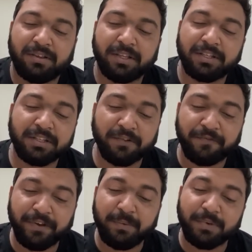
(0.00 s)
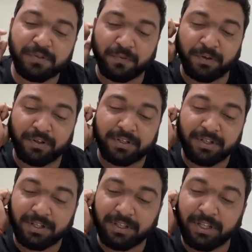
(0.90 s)
This is the famous work,
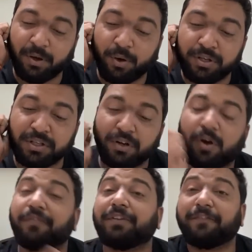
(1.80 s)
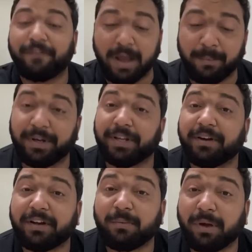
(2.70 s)
The Origin of the
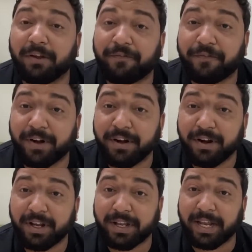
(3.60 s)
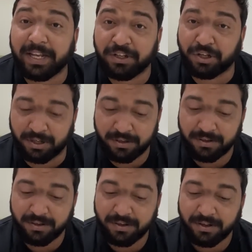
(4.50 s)
Family, written by Frederick Angel.
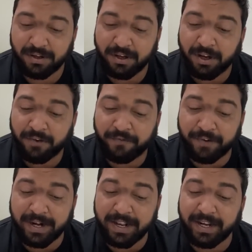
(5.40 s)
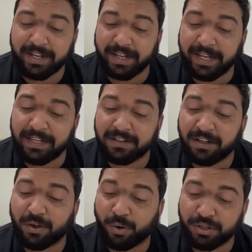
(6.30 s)
Frederick
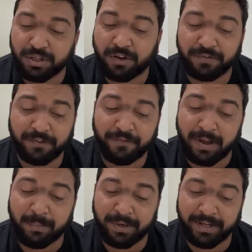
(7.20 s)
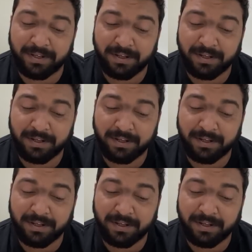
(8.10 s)
Angel, Origin of the Family.